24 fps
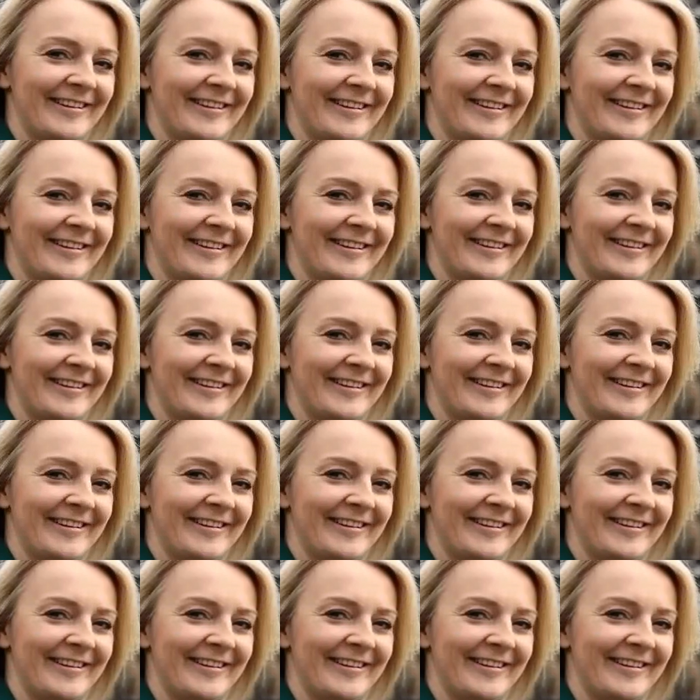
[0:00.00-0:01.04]

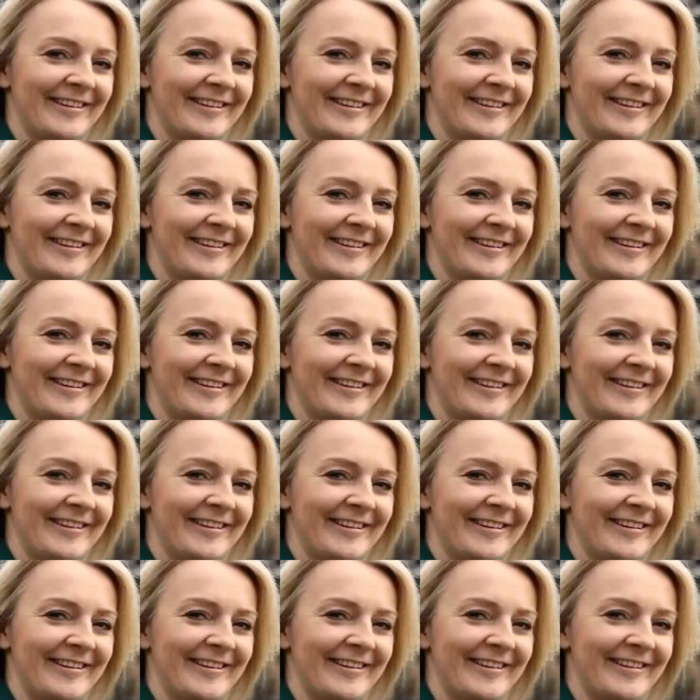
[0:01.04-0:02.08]

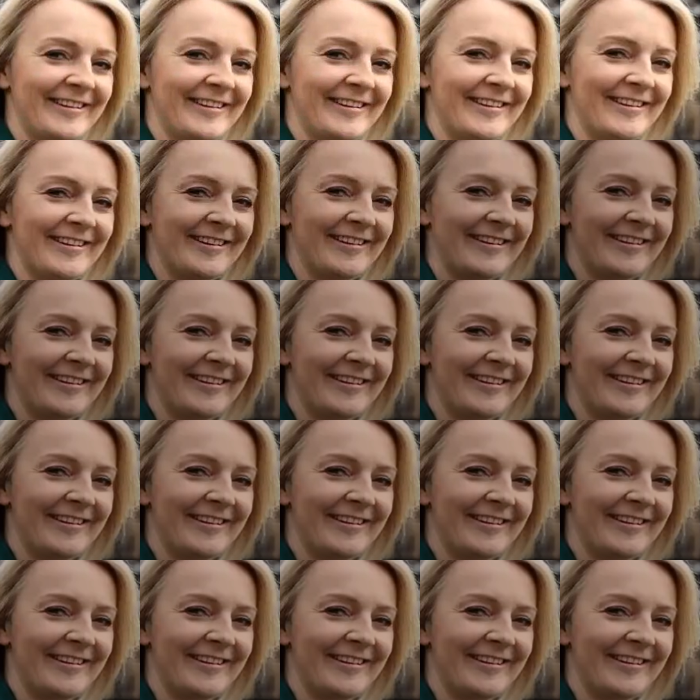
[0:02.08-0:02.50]
(silence)